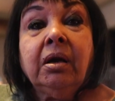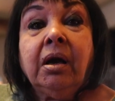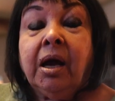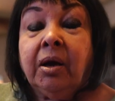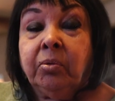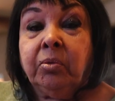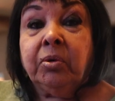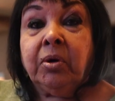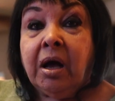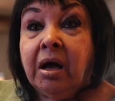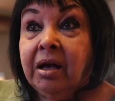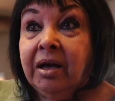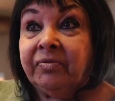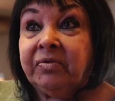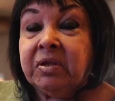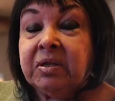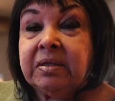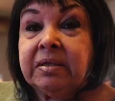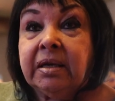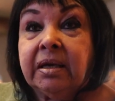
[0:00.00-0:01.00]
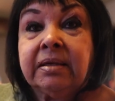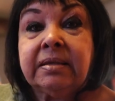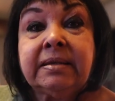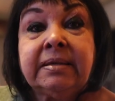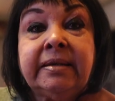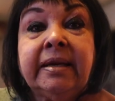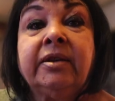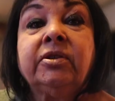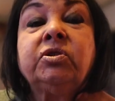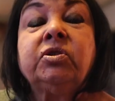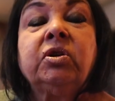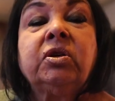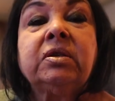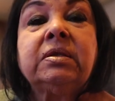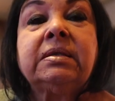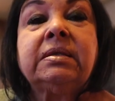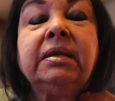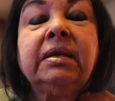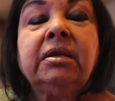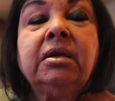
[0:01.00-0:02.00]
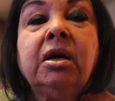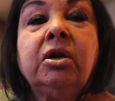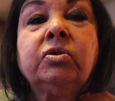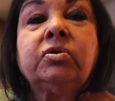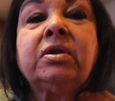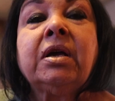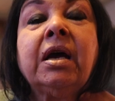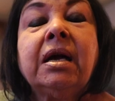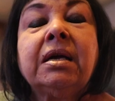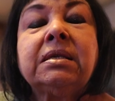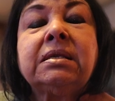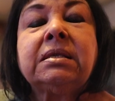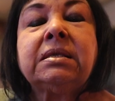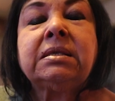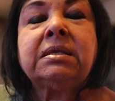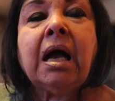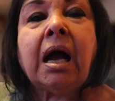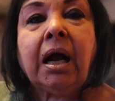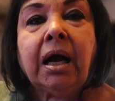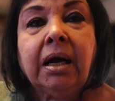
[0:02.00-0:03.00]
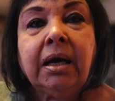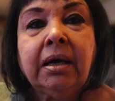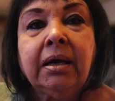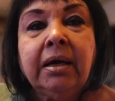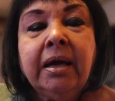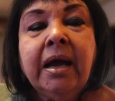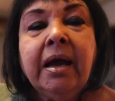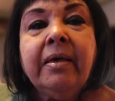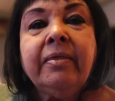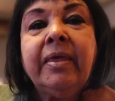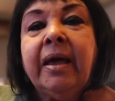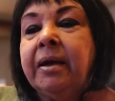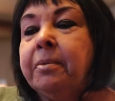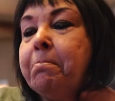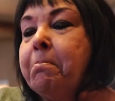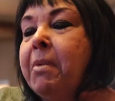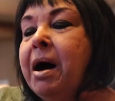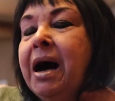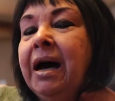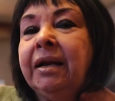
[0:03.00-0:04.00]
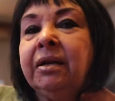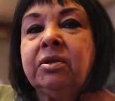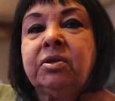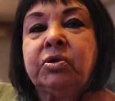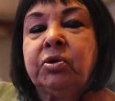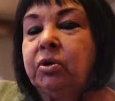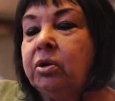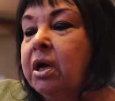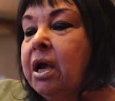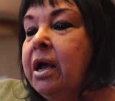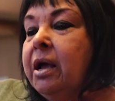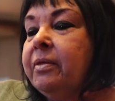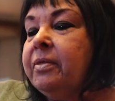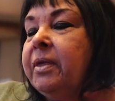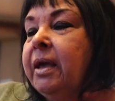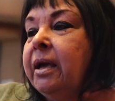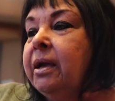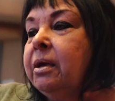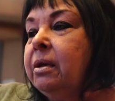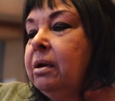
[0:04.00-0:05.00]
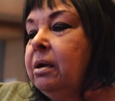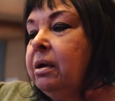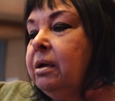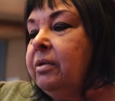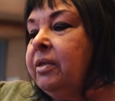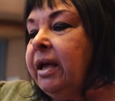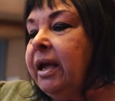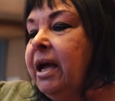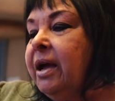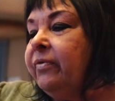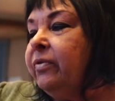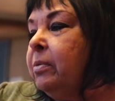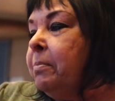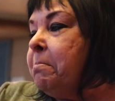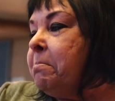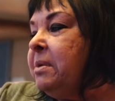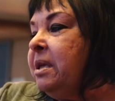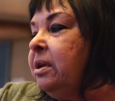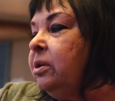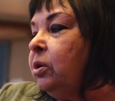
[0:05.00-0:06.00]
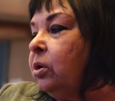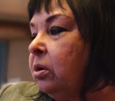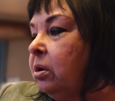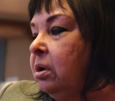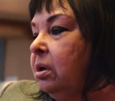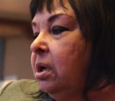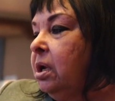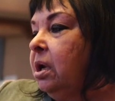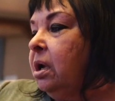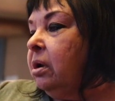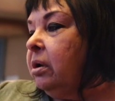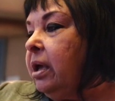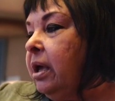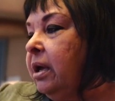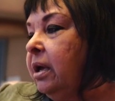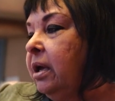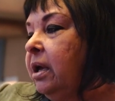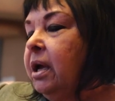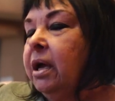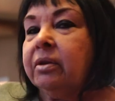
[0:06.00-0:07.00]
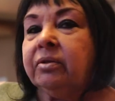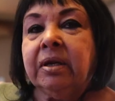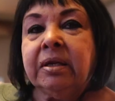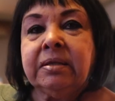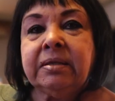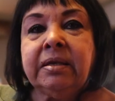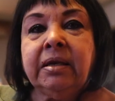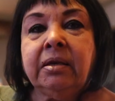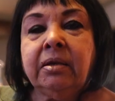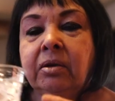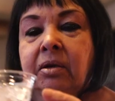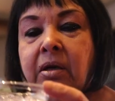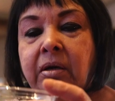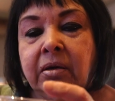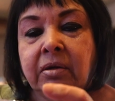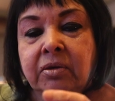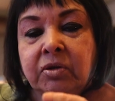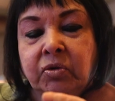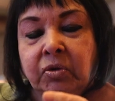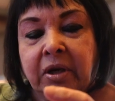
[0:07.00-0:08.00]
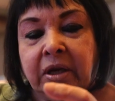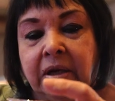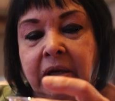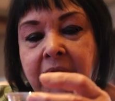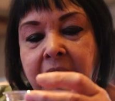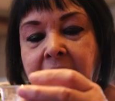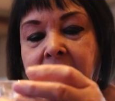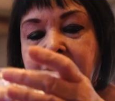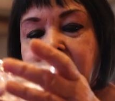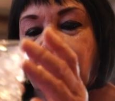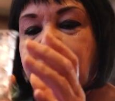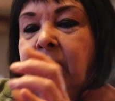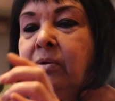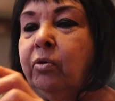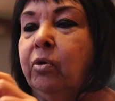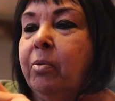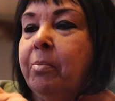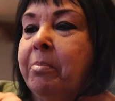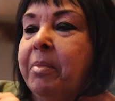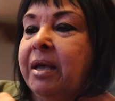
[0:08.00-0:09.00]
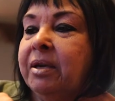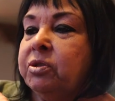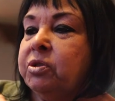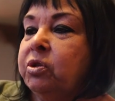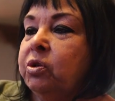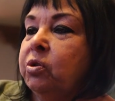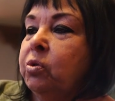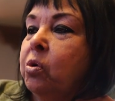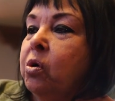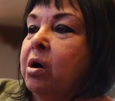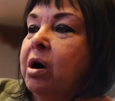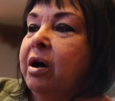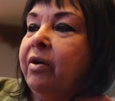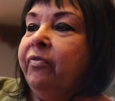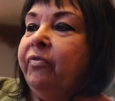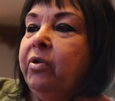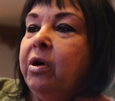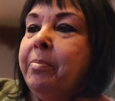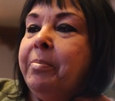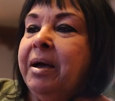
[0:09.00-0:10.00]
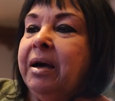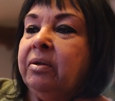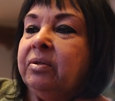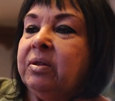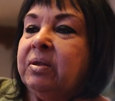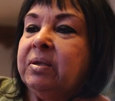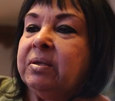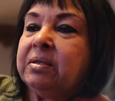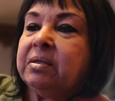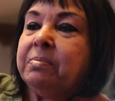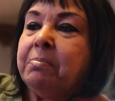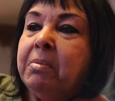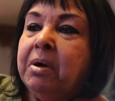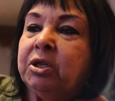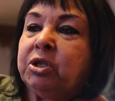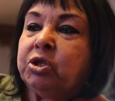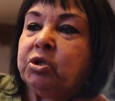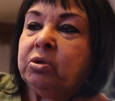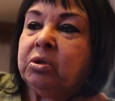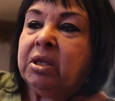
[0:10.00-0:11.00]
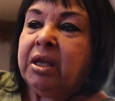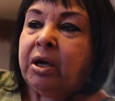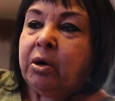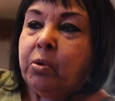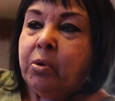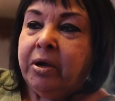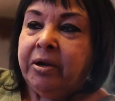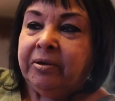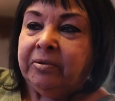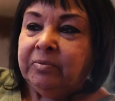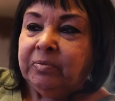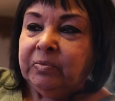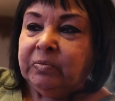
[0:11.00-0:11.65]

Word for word: I will I have to say, station casinos suck. They monitor, they they have a meter, okay? Let's say you go to drink they will measure you off about this much liquid